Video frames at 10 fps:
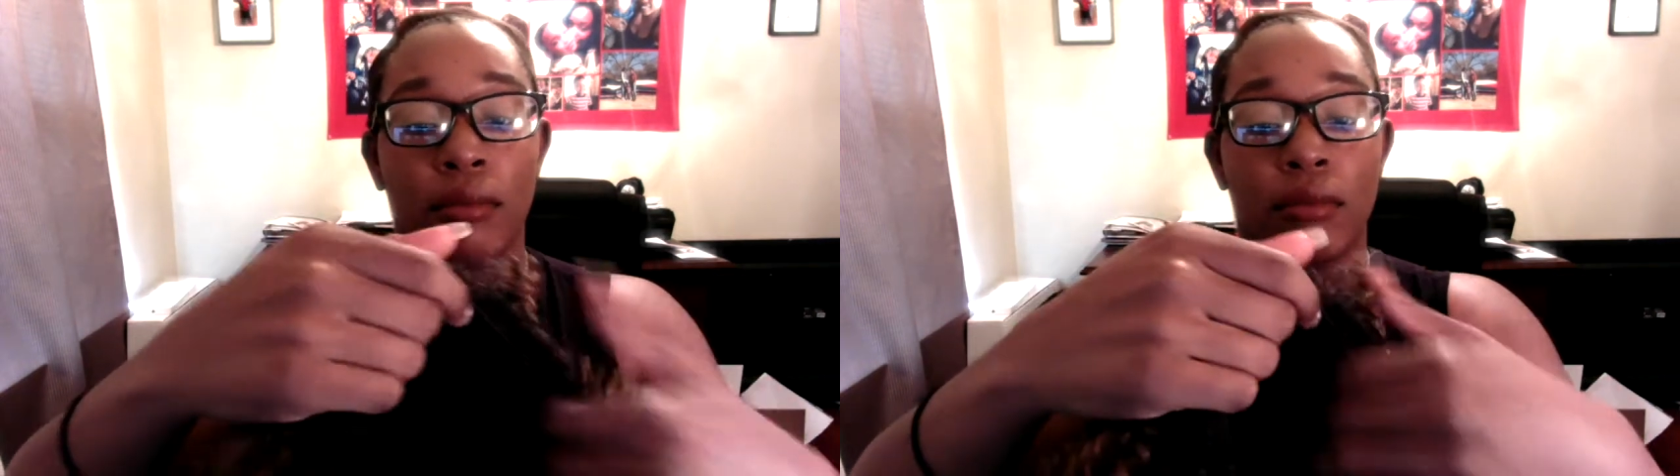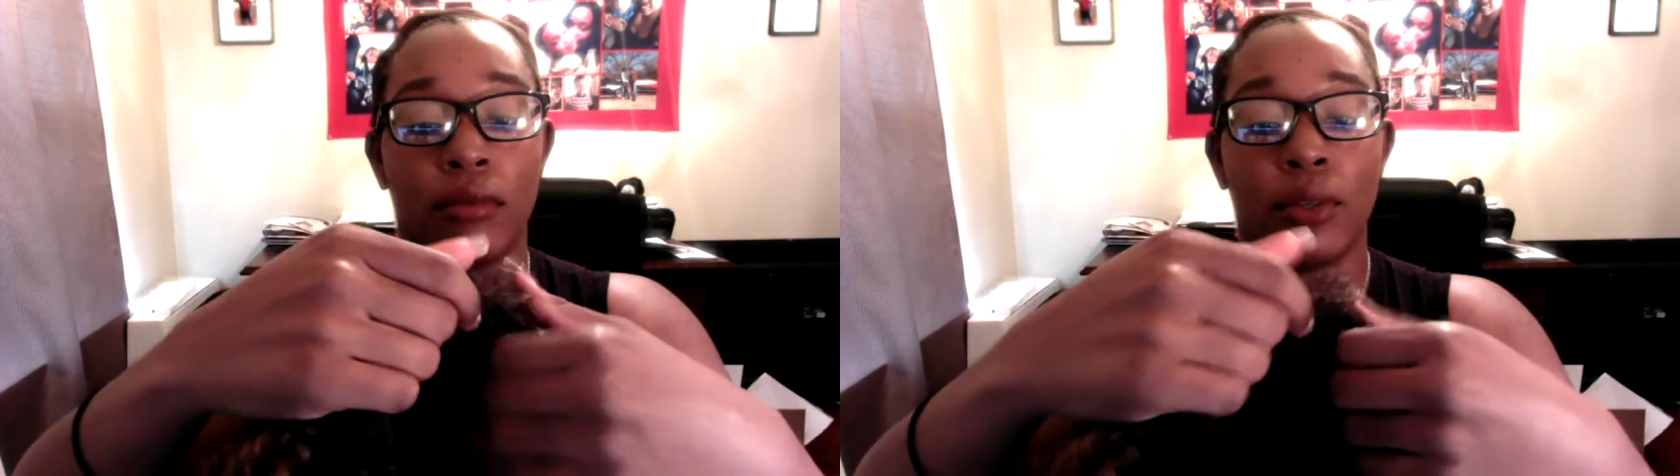
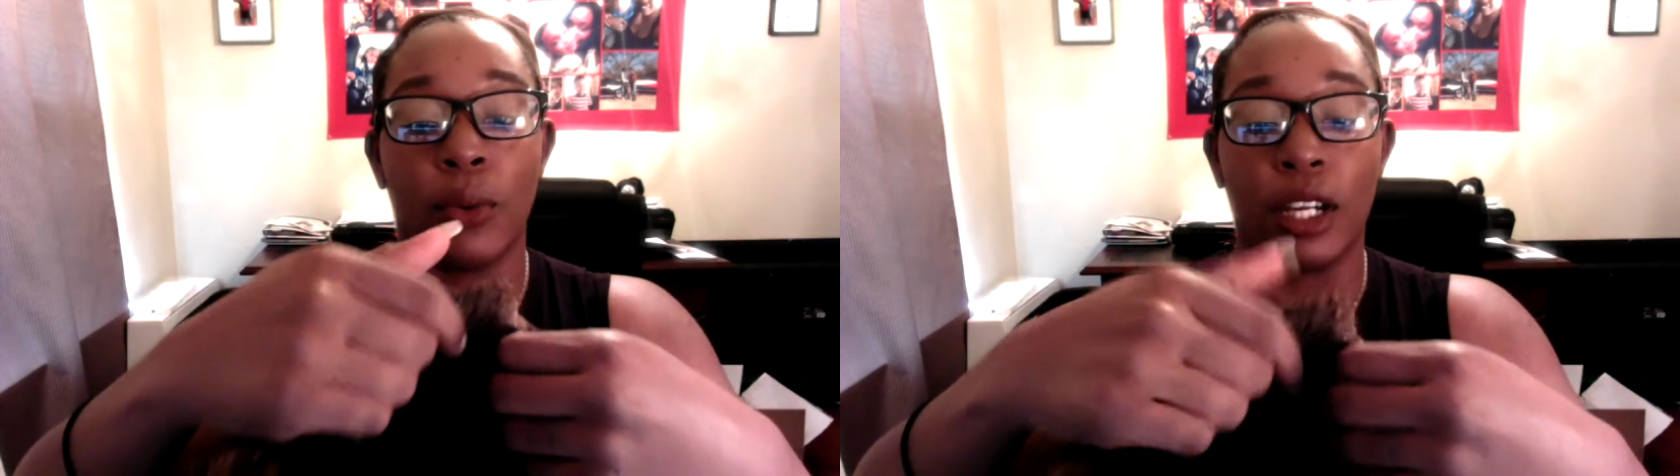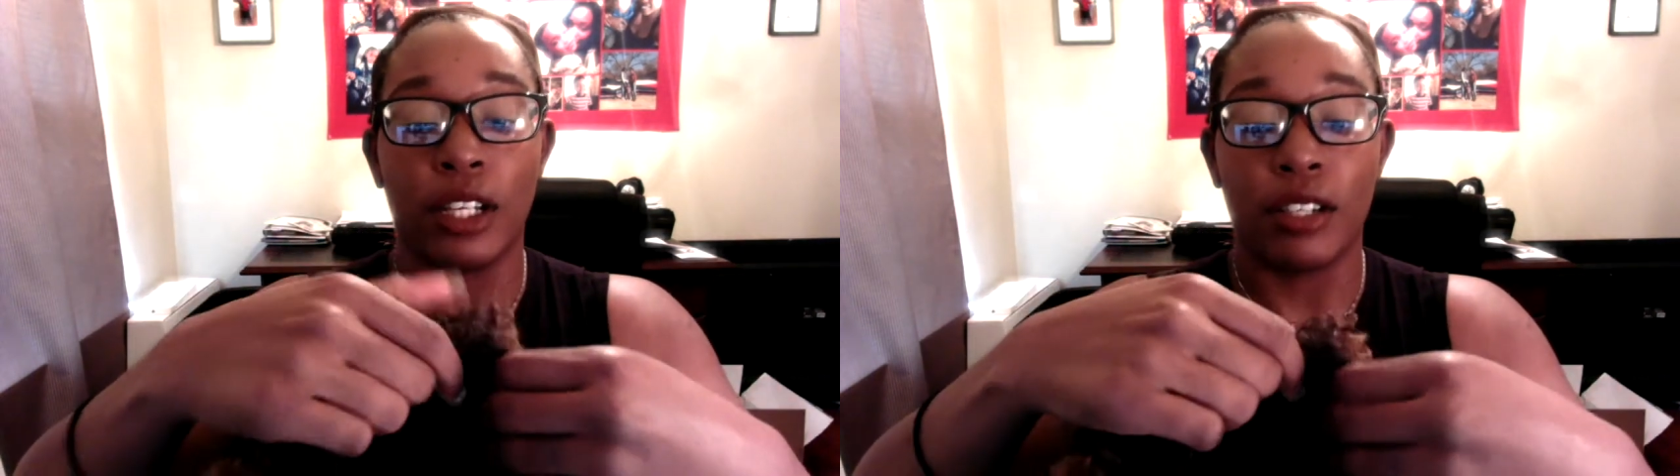to where
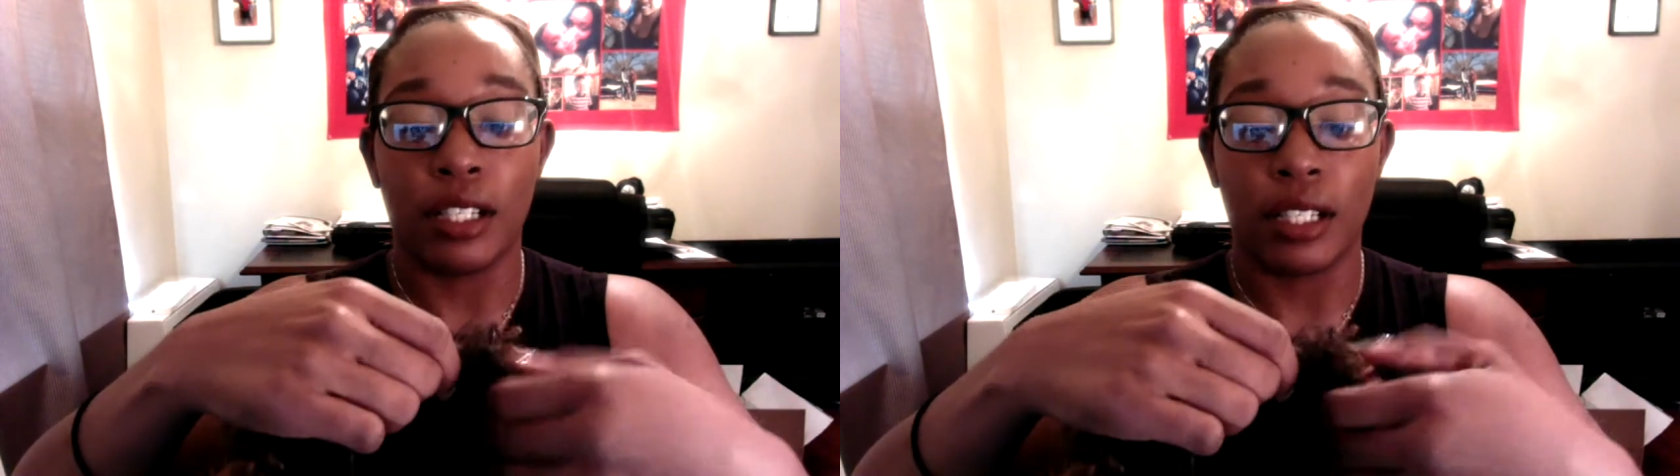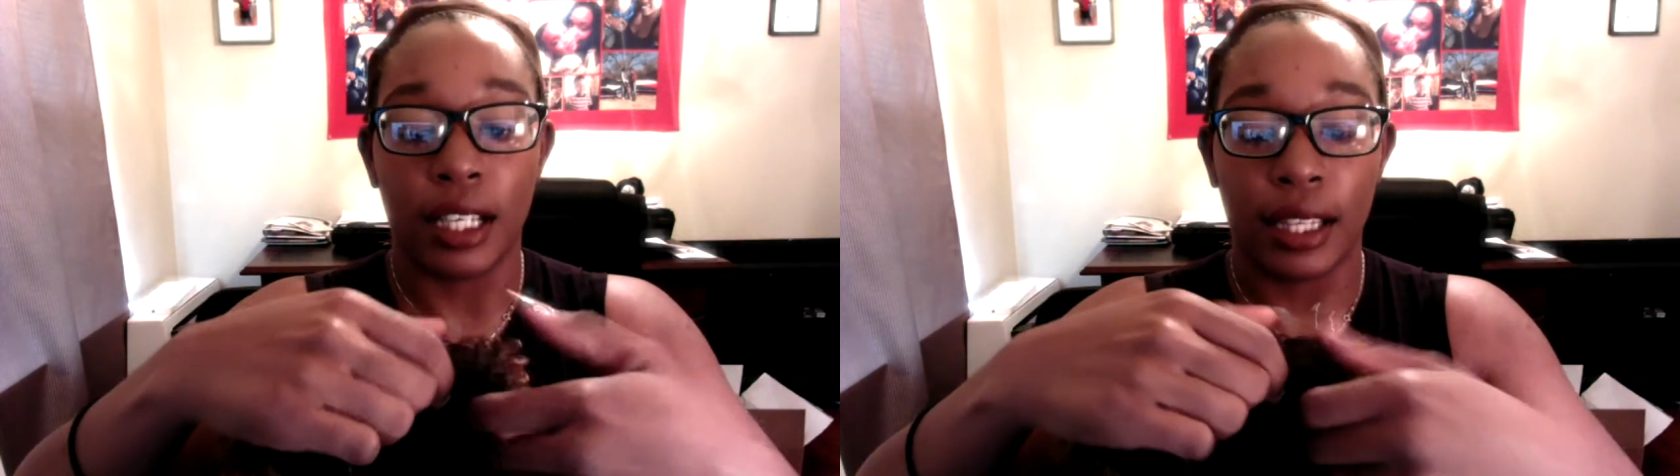you can
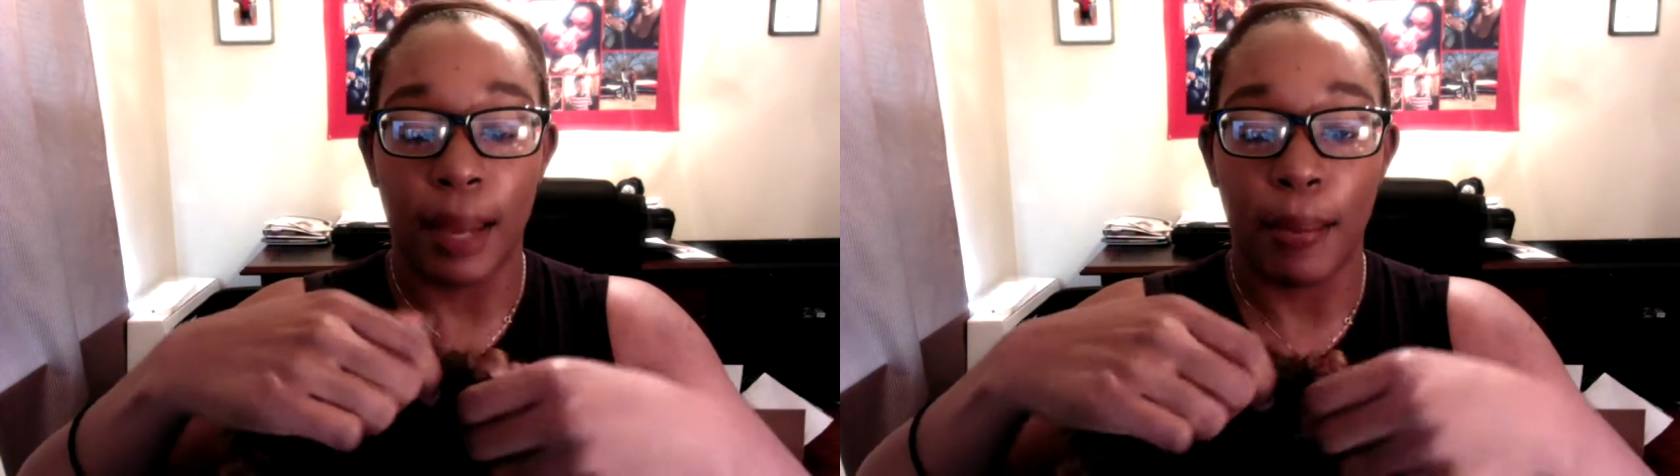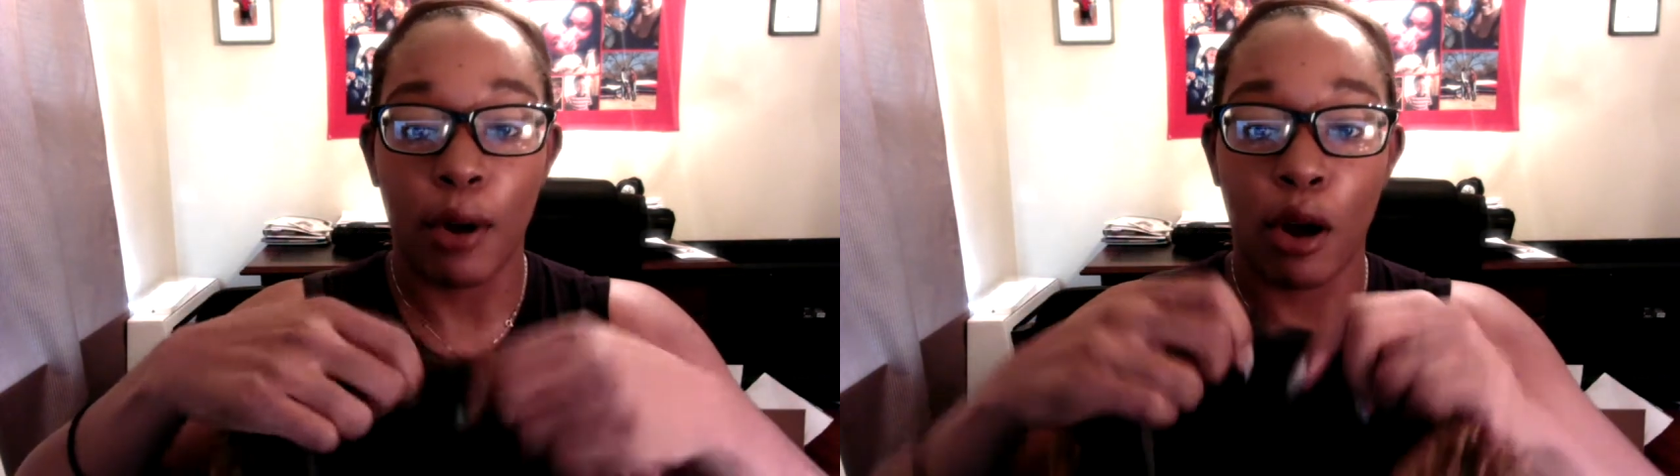get
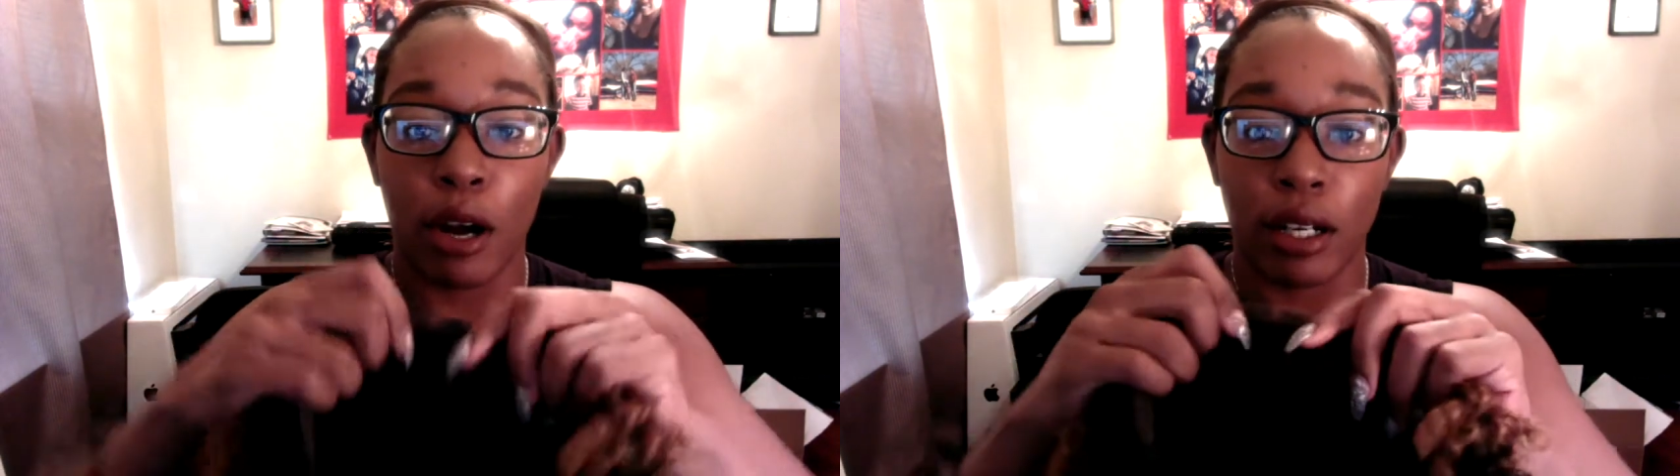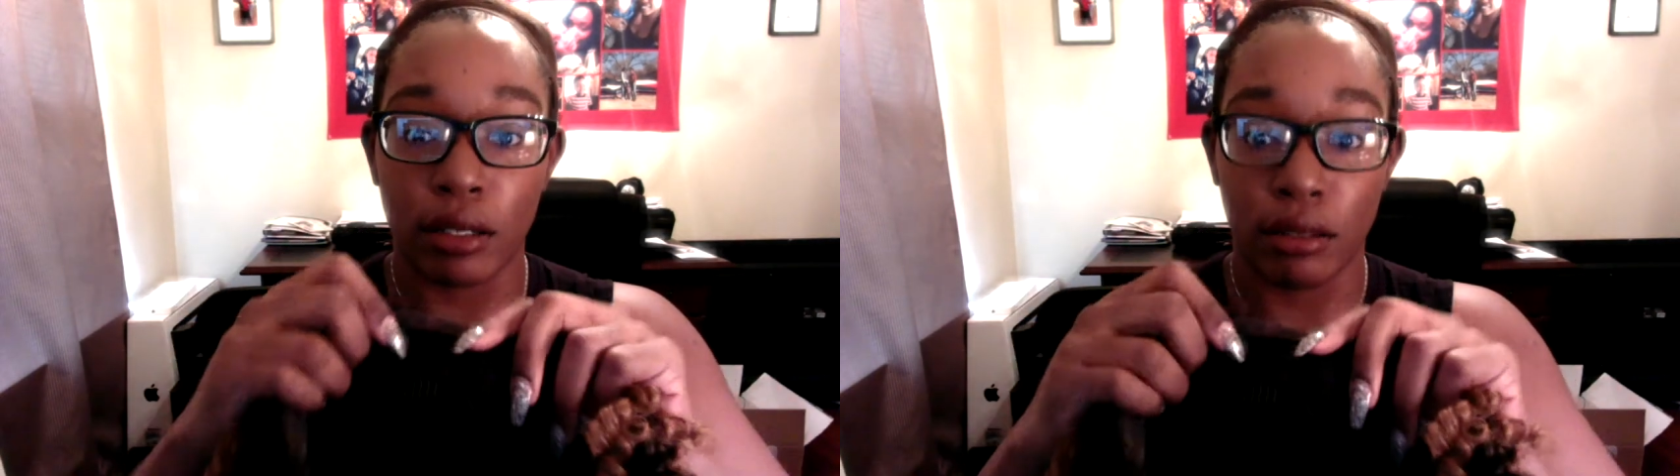that
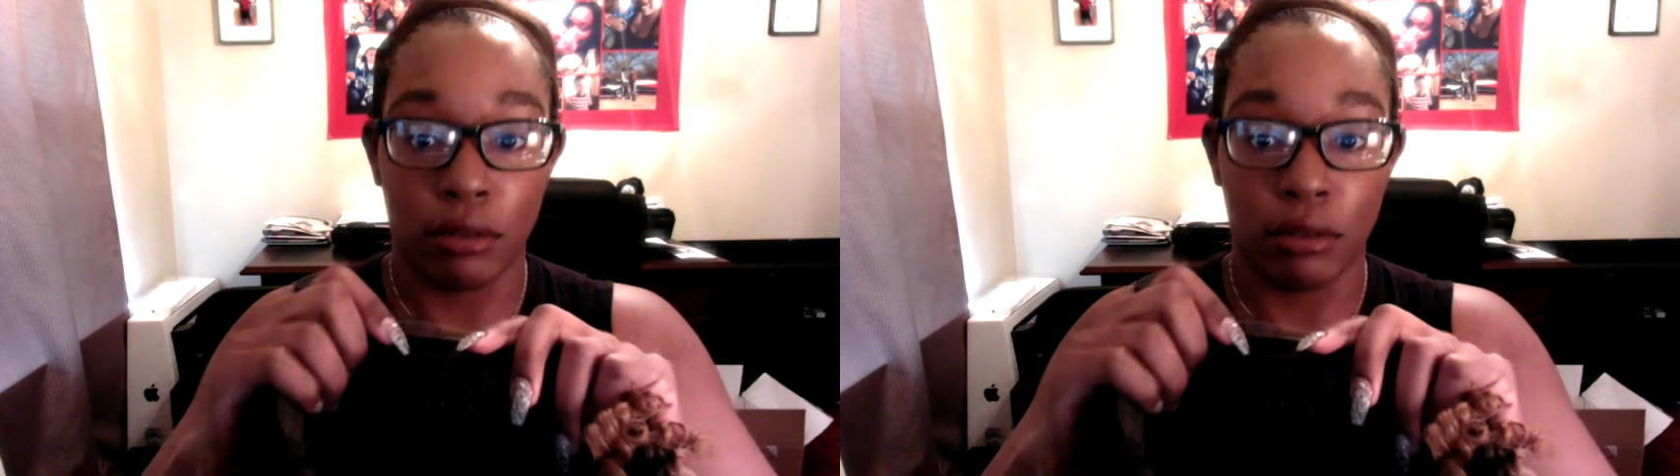part